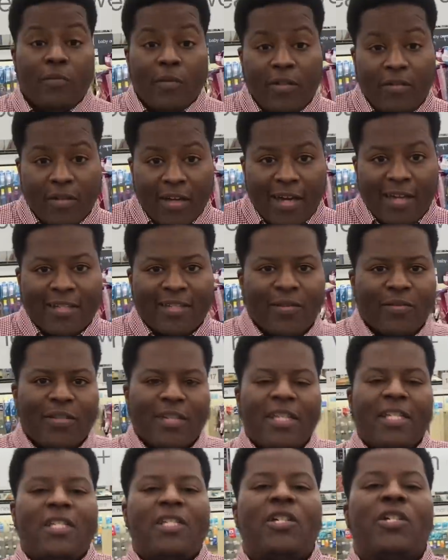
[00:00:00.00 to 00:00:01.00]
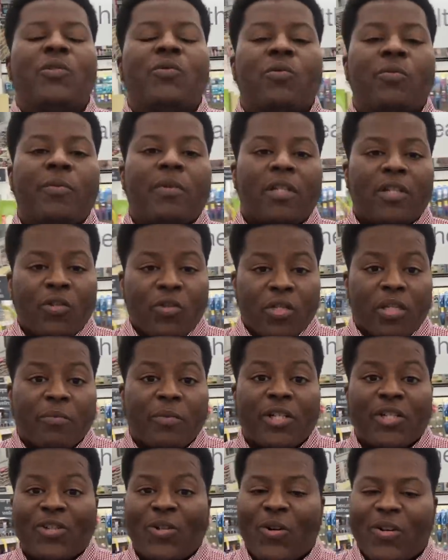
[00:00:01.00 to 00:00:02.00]
you guys, so these deals will be using
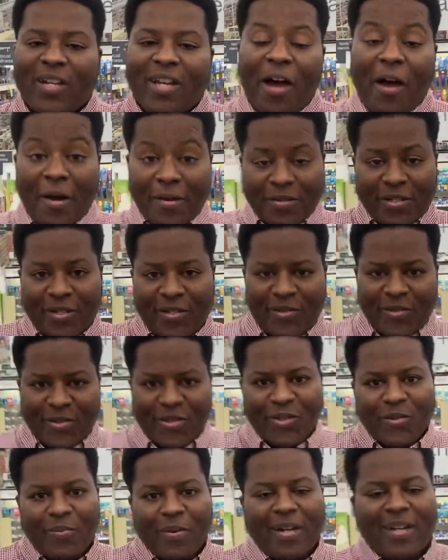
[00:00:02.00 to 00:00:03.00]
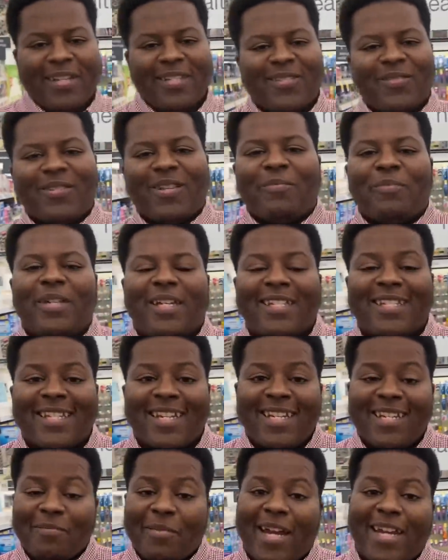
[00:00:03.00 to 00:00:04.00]
majority all digital coupons, so that means
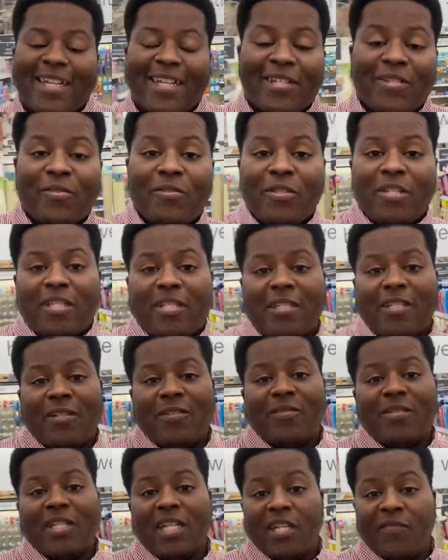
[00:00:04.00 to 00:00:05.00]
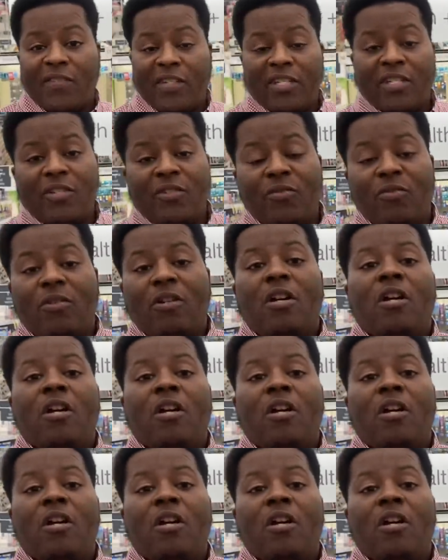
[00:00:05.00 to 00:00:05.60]
anybody can do these deals, even you,